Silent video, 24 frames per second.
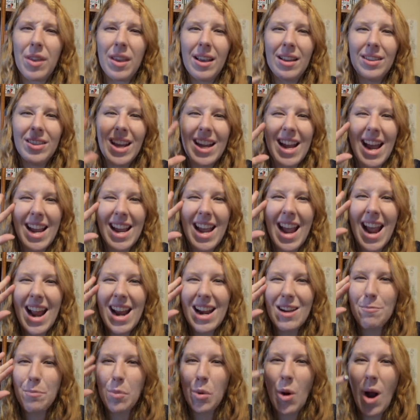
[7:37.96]
like I
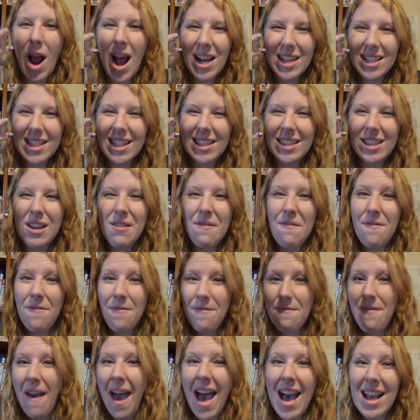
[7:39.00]
can't process it
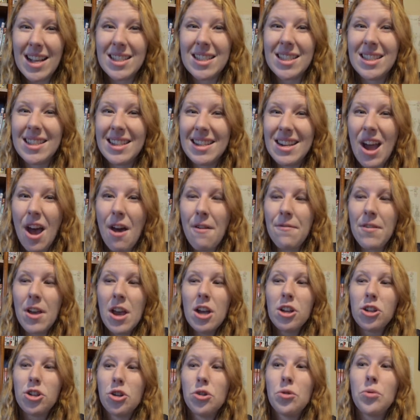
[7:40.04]
fast enough
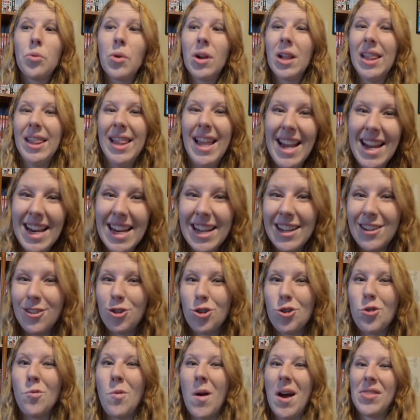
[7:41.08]
to relate it
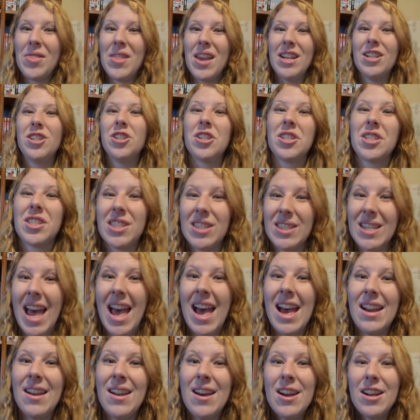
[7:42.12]
to what they just
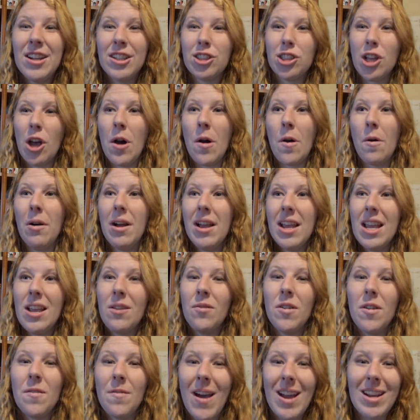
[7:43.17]
said. So
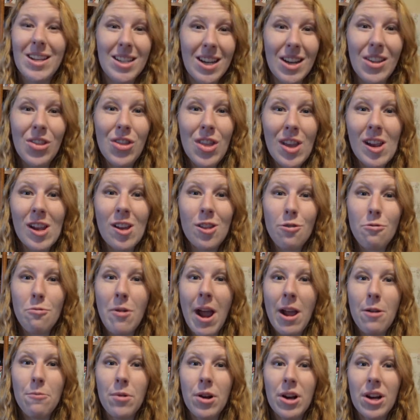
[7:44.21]
even if I did think of the
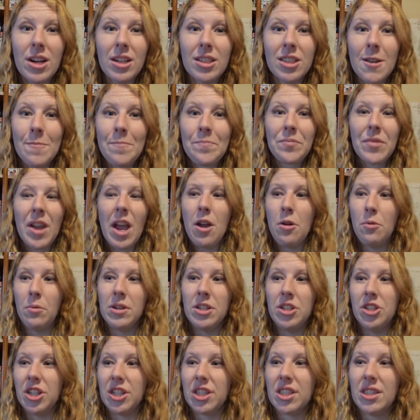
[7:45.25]
right words, it
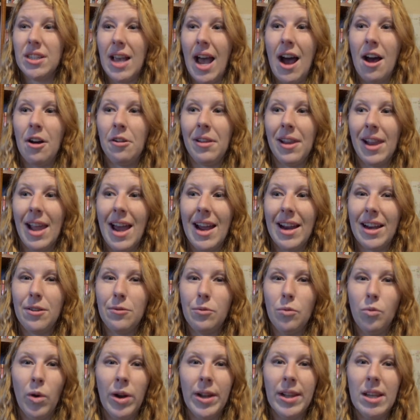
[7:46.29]
would just sound like
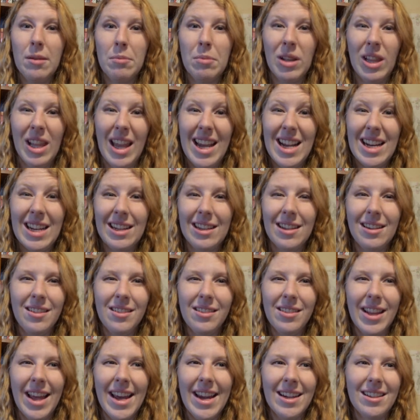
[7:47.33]
really belated,
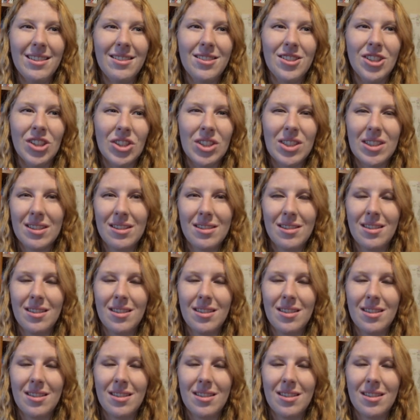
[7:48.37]
like just,